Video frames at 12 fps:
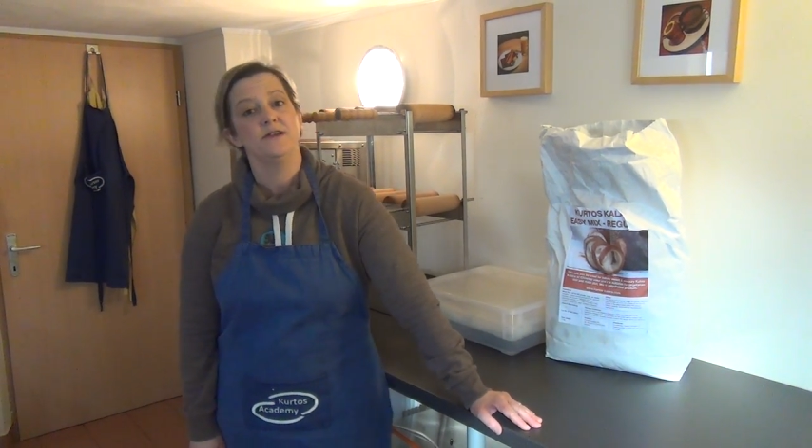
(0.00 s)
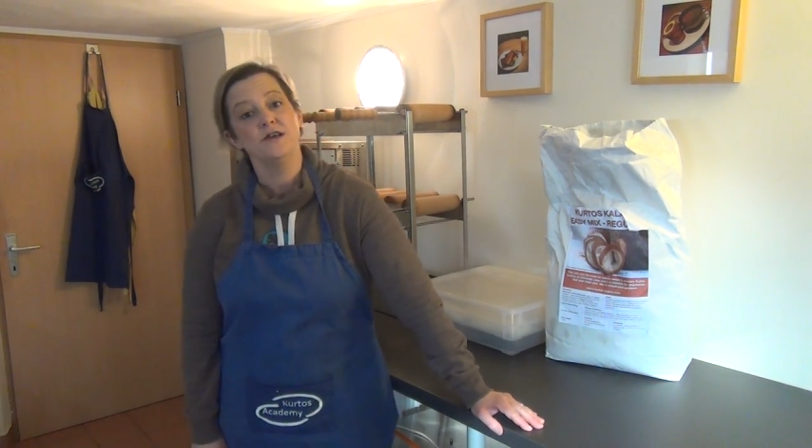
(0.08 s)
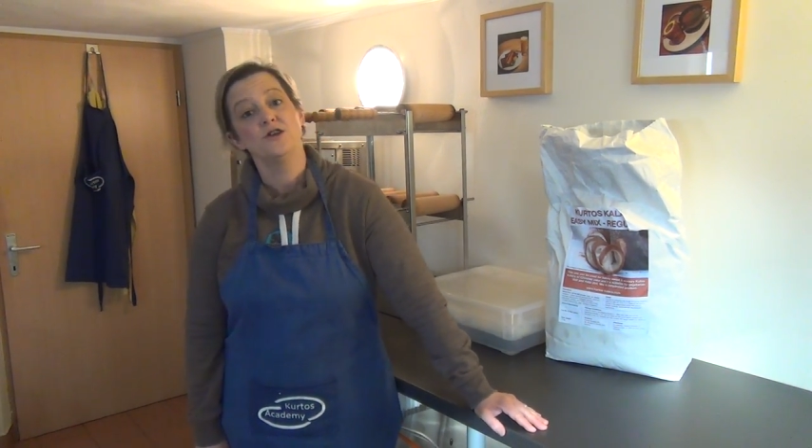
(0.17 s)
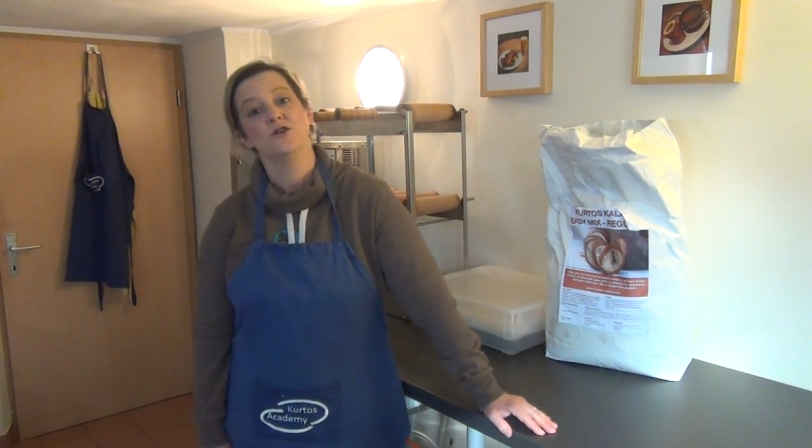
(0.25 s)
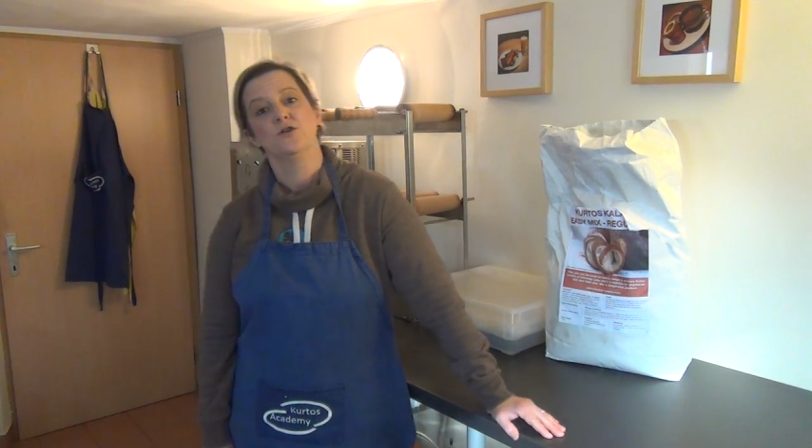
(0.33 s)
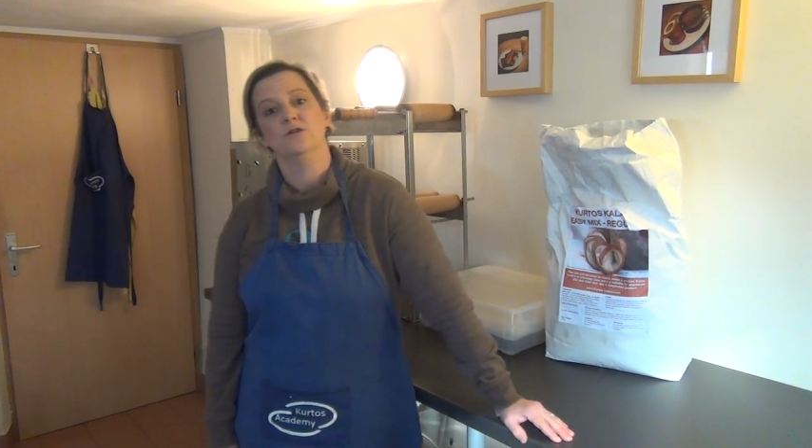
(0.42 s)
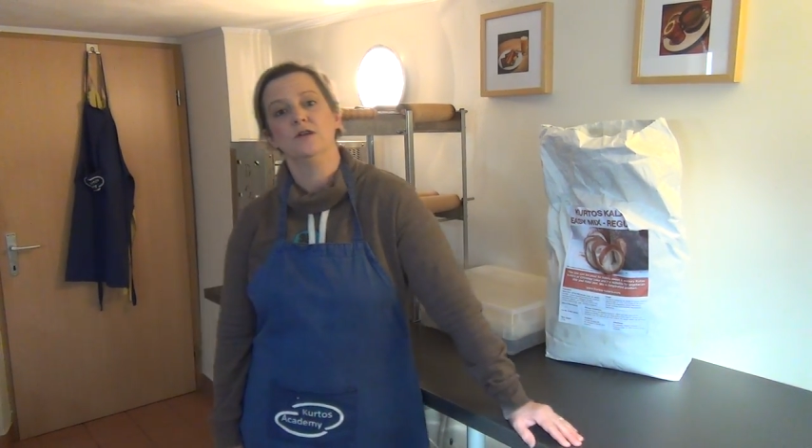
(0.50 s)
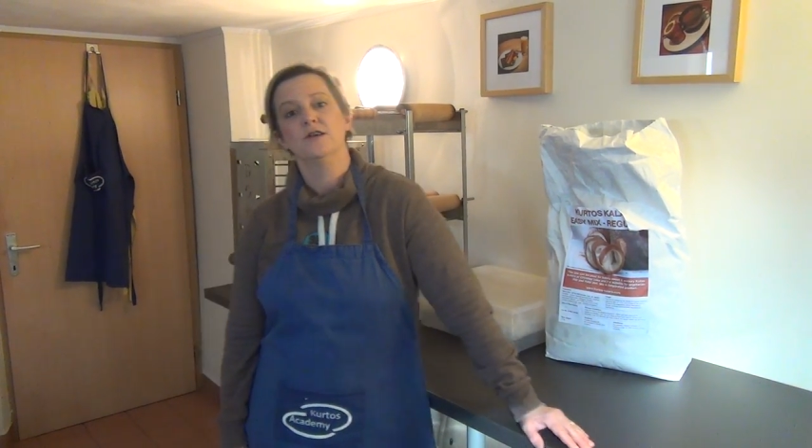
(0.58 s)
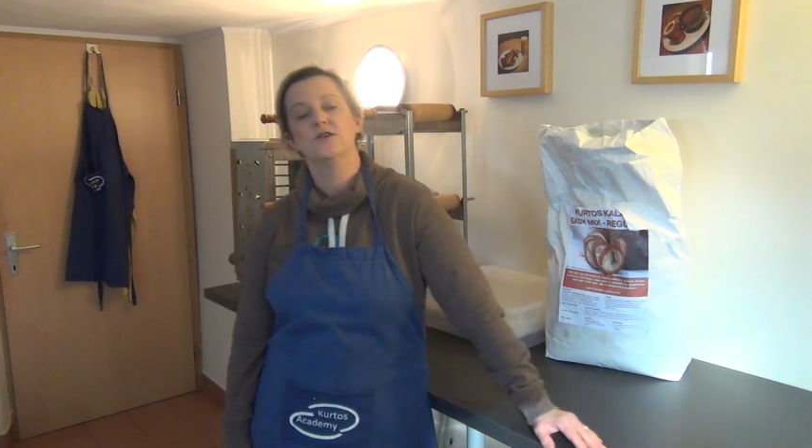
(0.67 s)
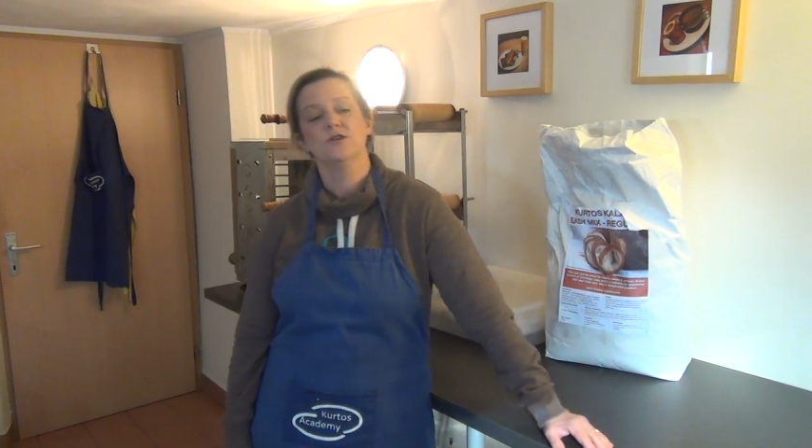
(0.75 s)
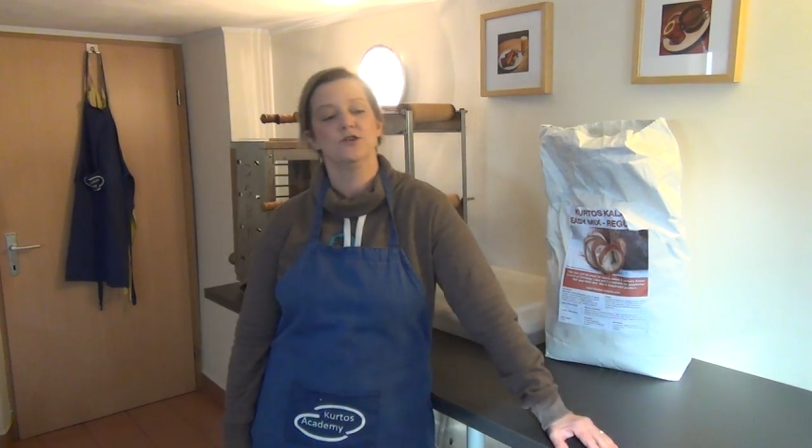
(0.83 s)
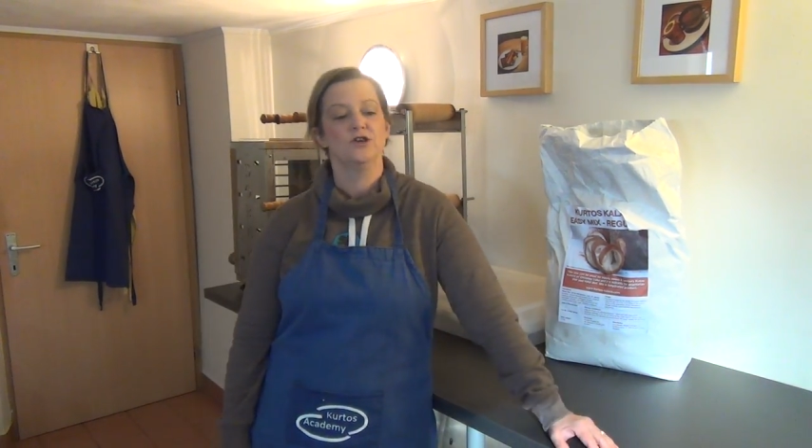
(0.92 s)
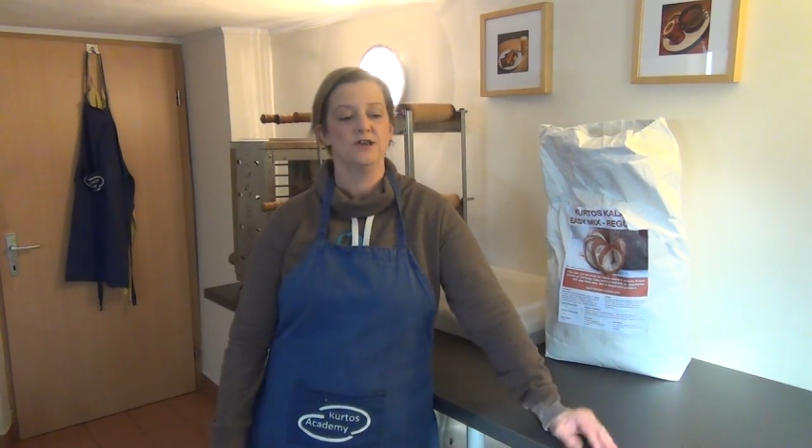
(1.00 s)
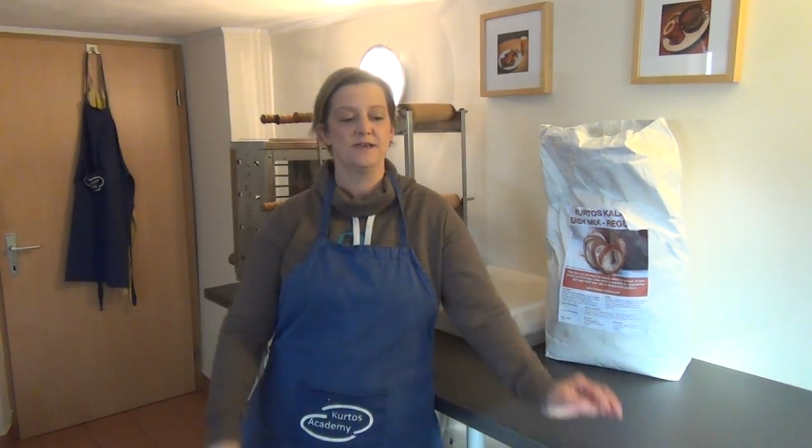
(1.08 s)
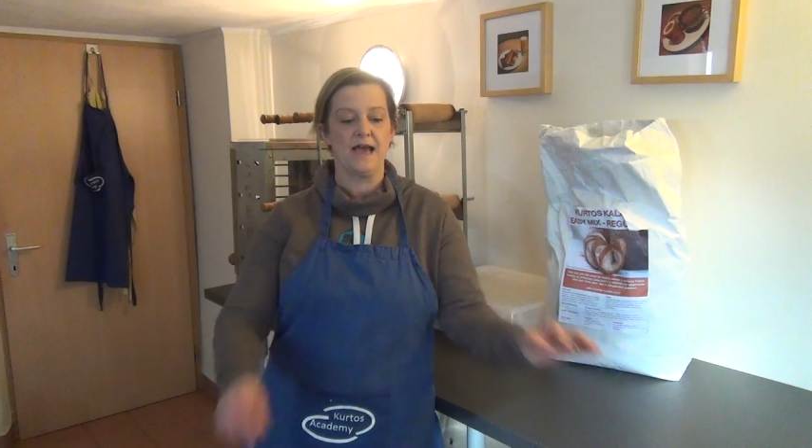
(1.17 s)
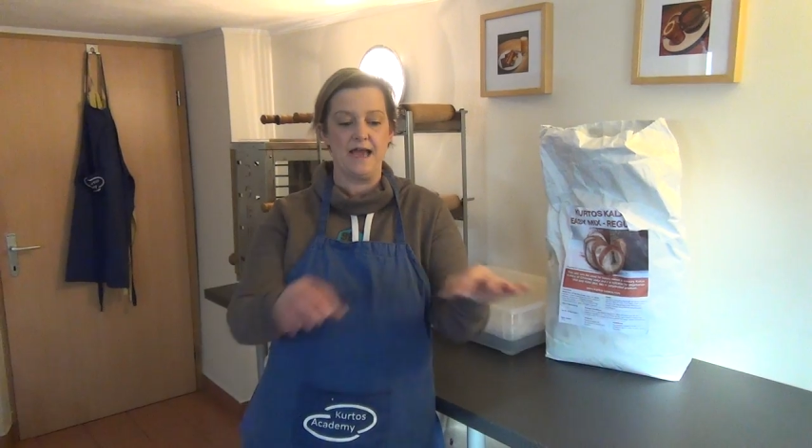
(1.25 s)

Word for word: additional such as